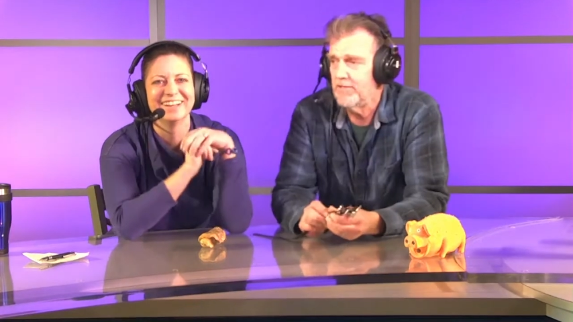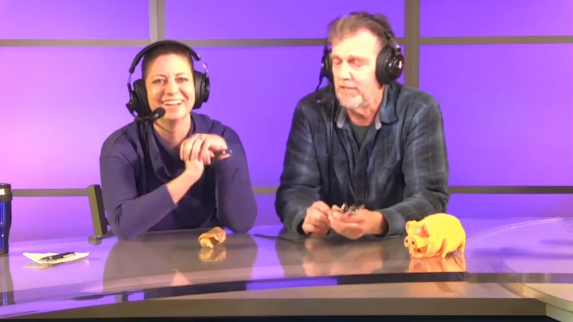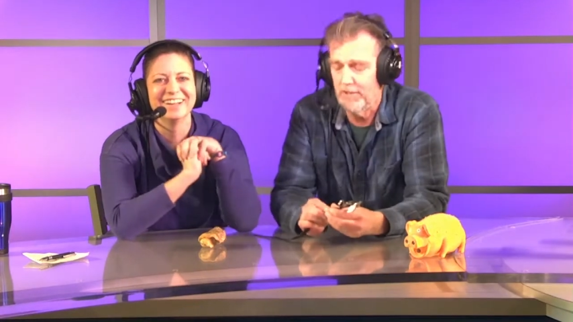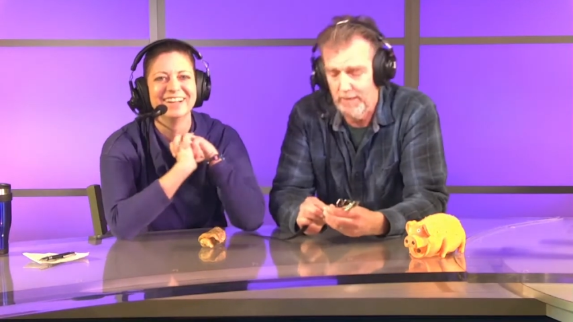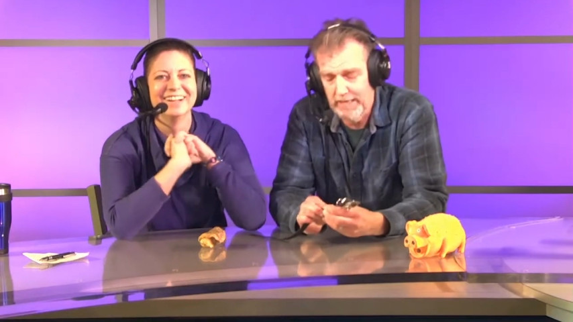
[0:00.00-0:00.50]

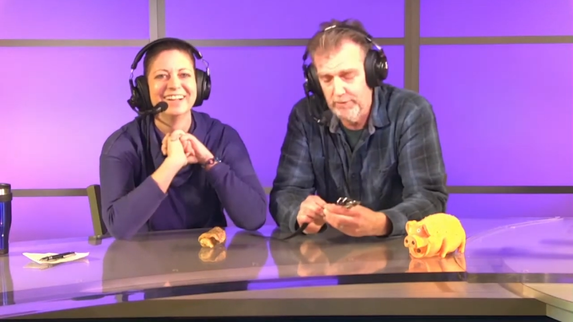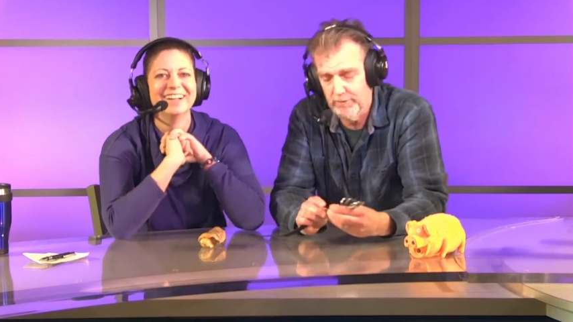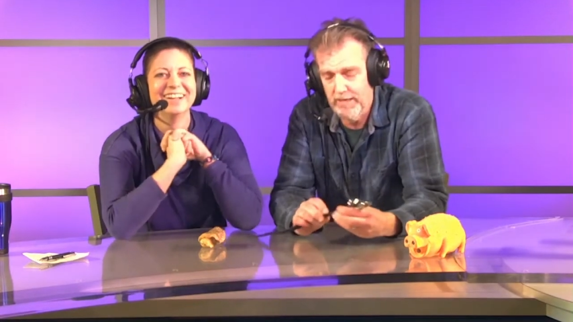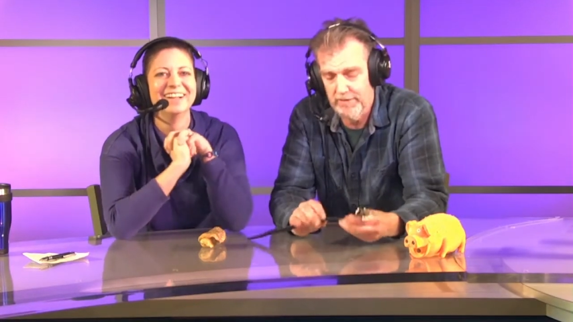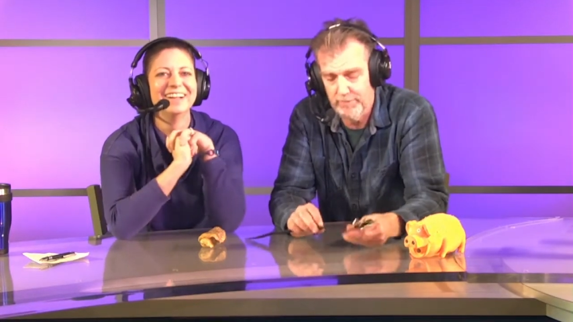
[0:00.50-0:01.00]
Speaker 1: So I
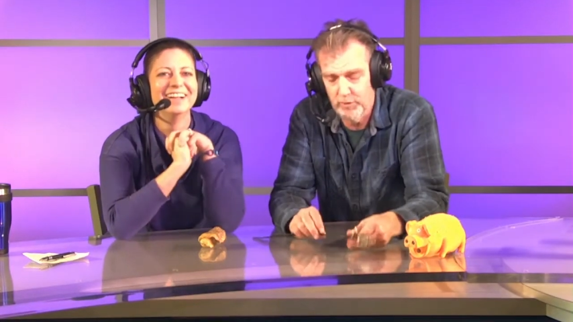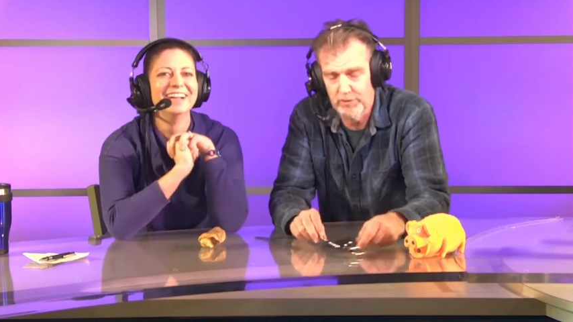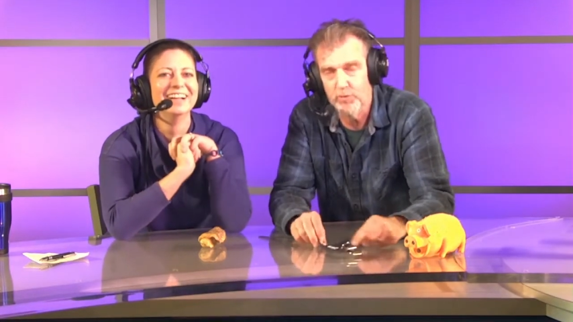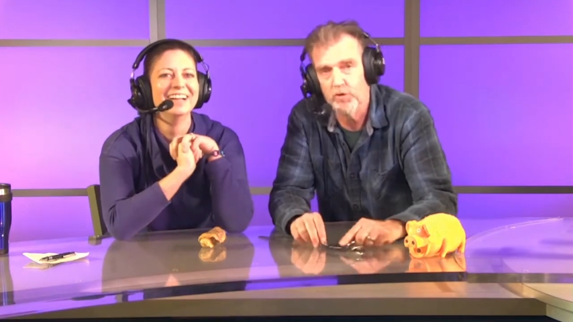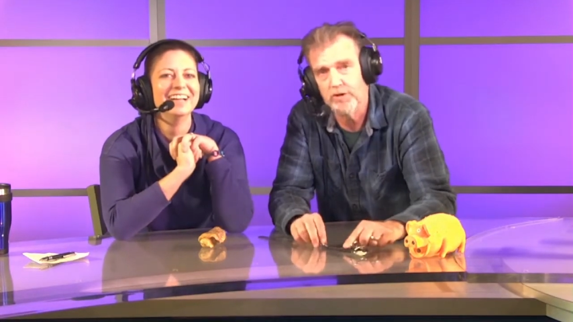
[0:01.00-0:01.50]
would rather
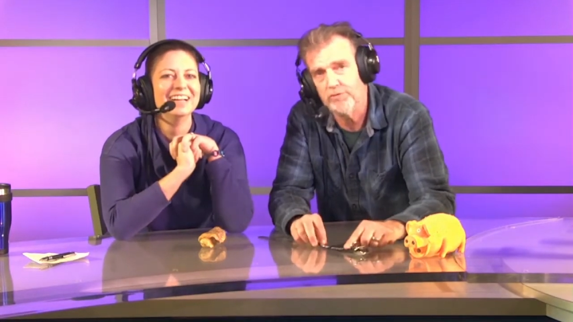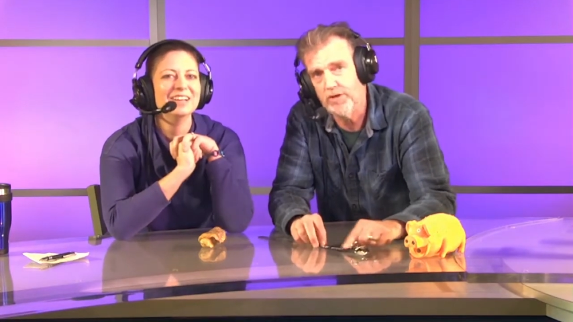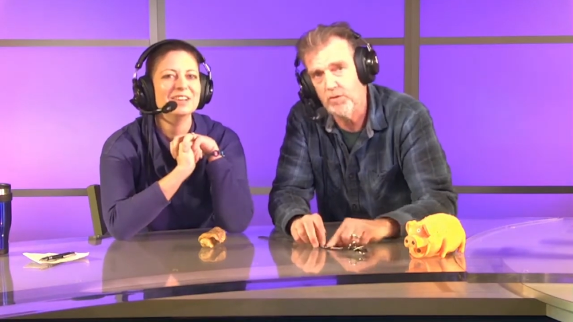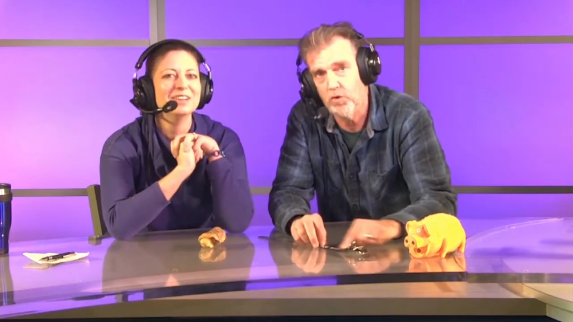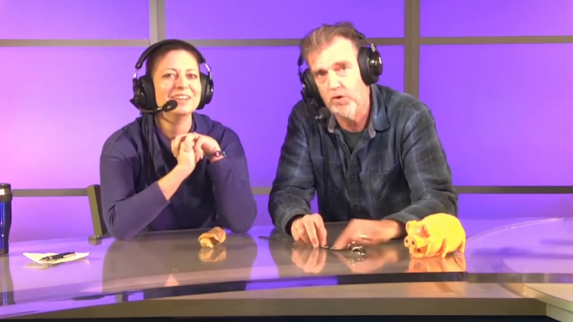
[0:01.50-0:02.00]
put the
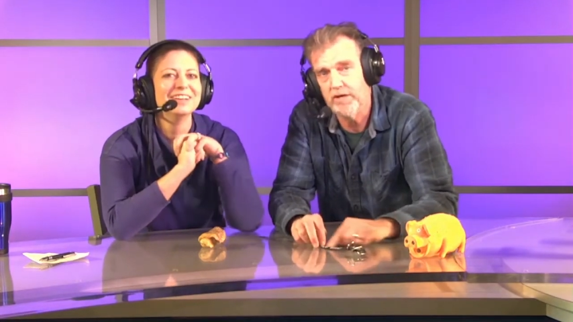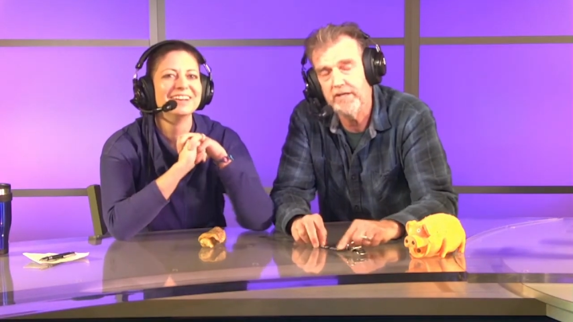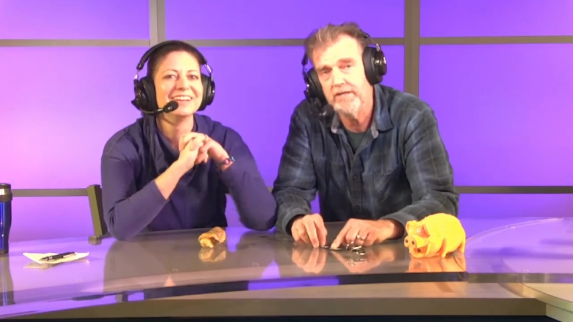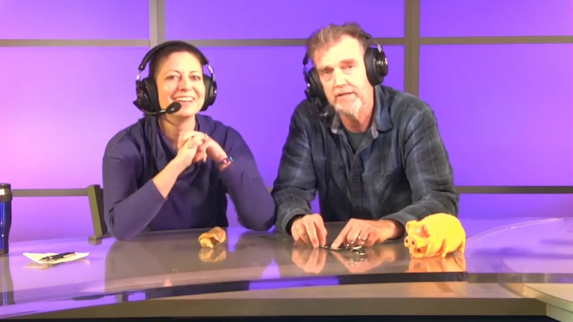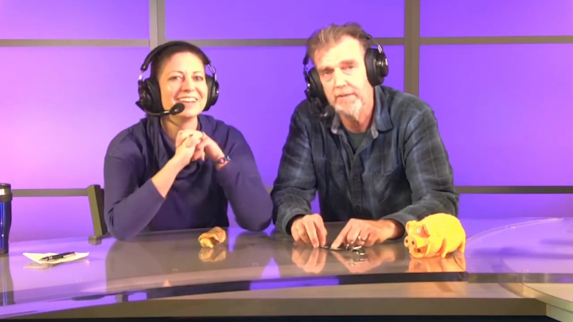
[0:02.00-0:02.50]
word
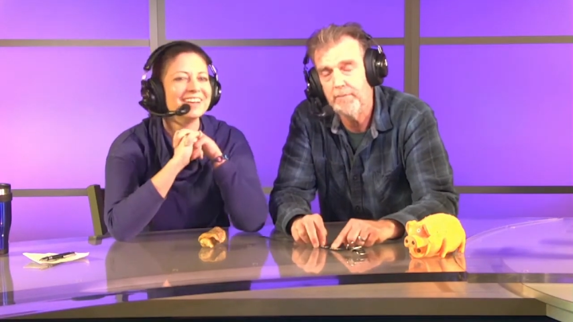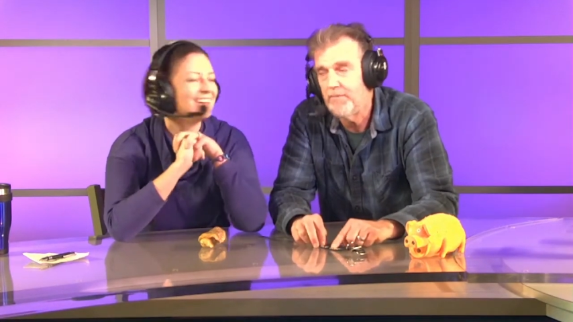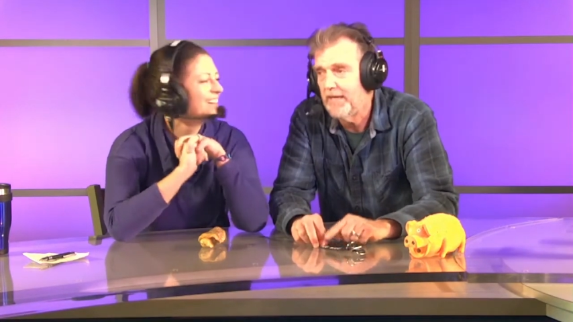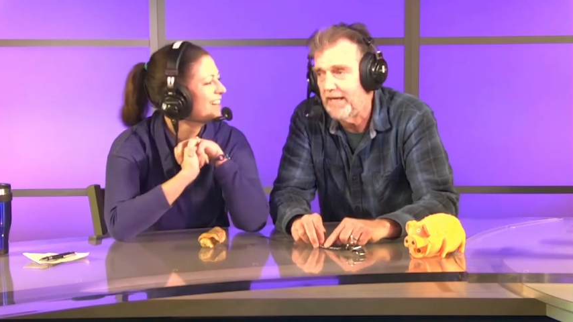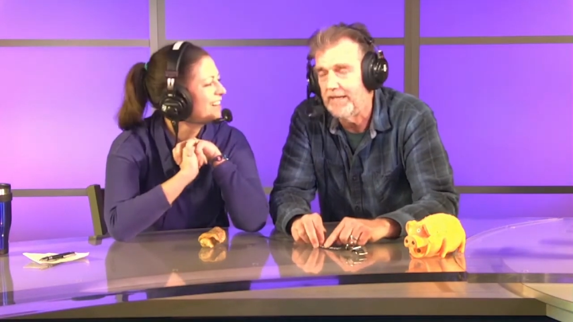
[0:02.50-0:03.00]
reward. Yeah
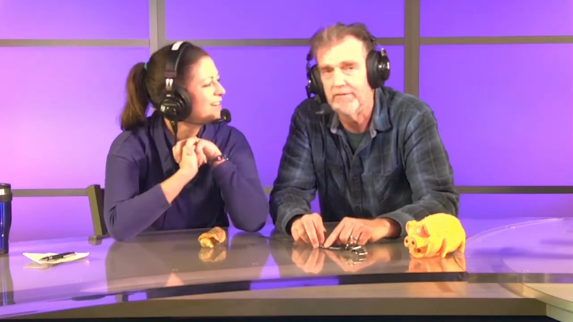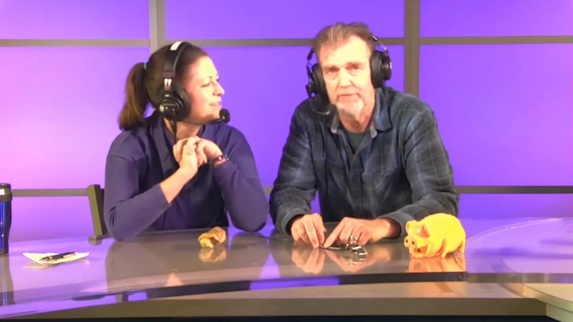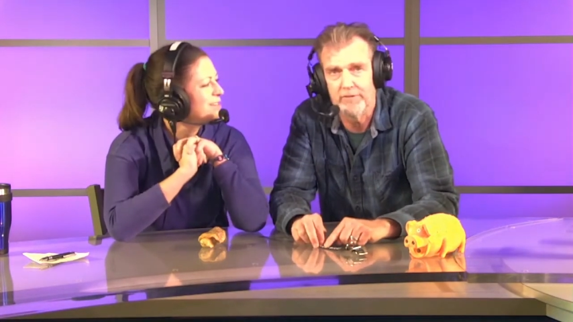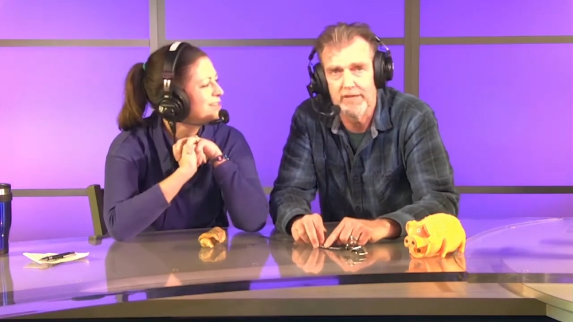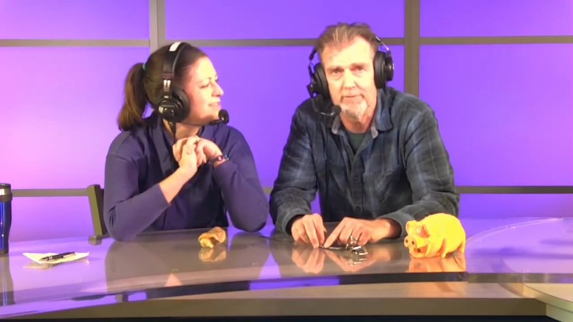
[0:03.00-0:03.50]
and
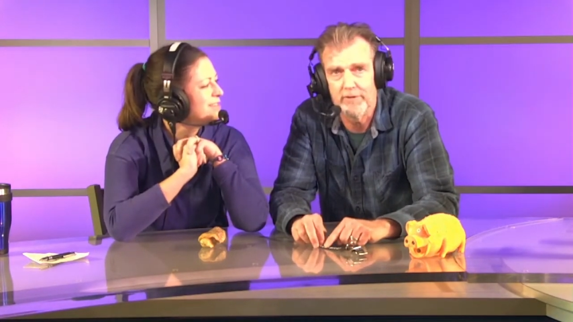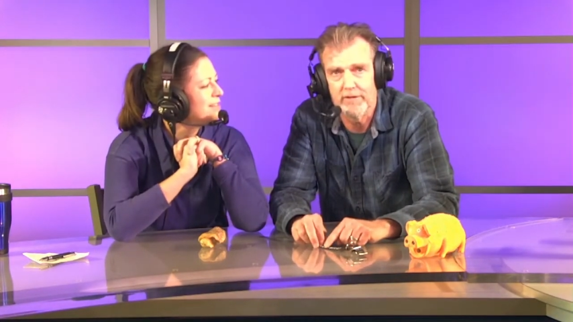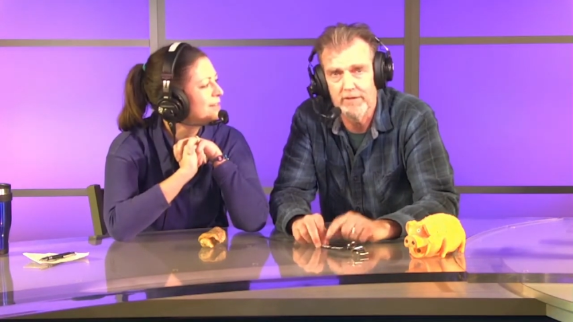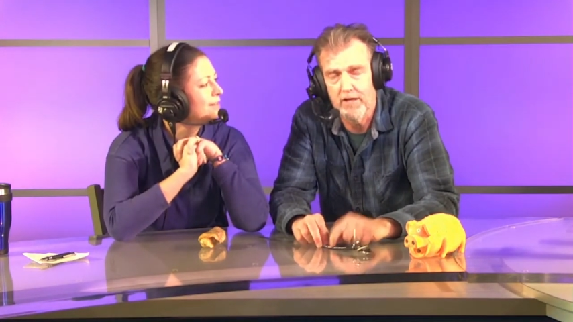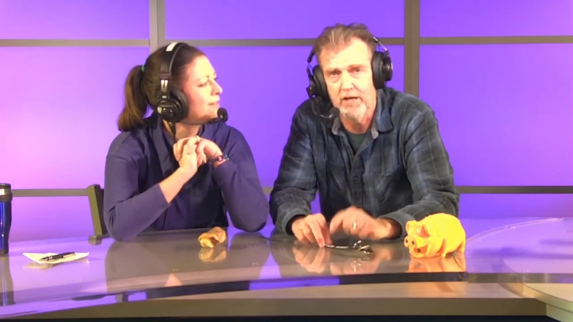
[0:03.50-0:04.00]
the phone
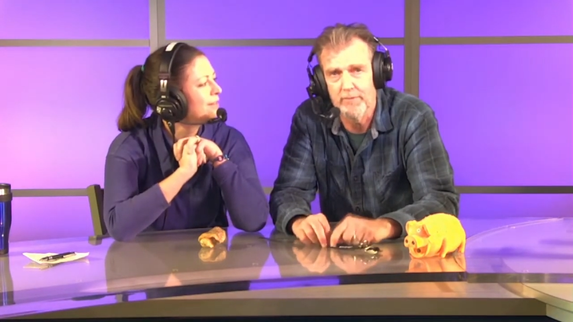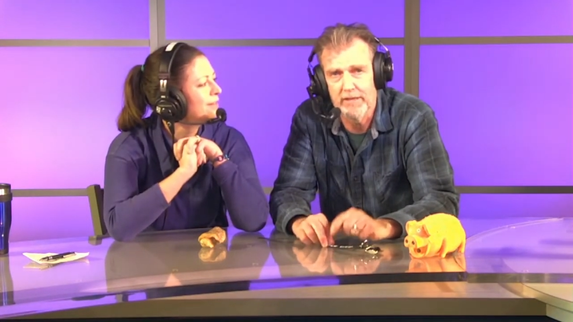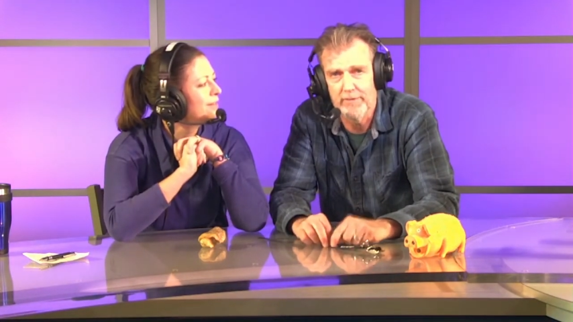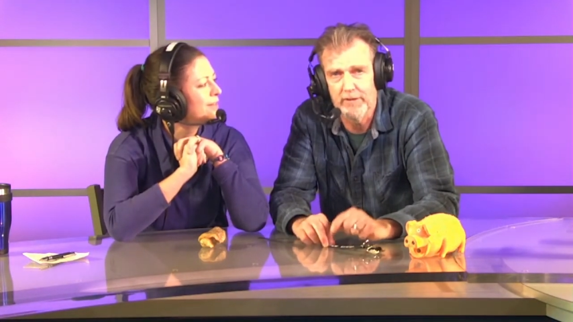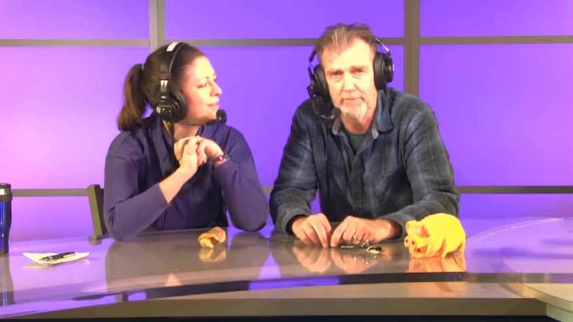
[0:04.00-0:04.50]
number. Call
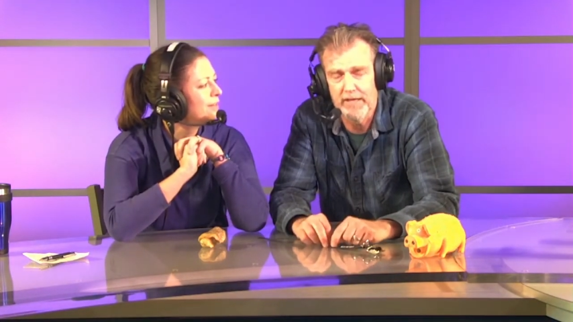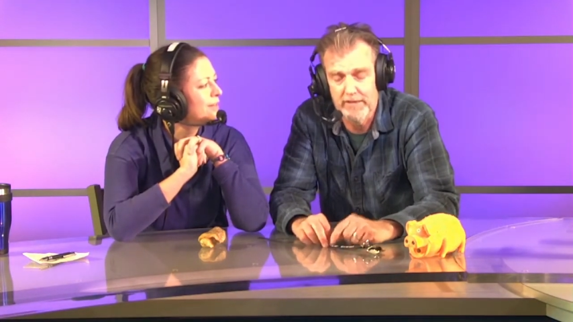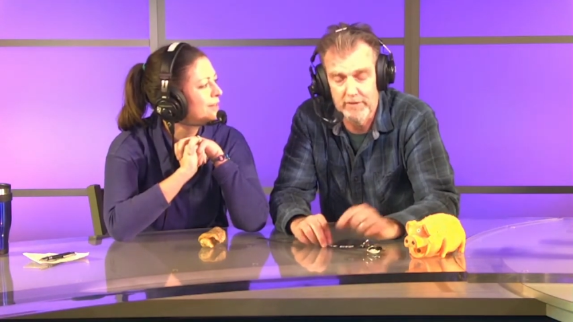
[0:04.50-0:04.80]
me. I'm going to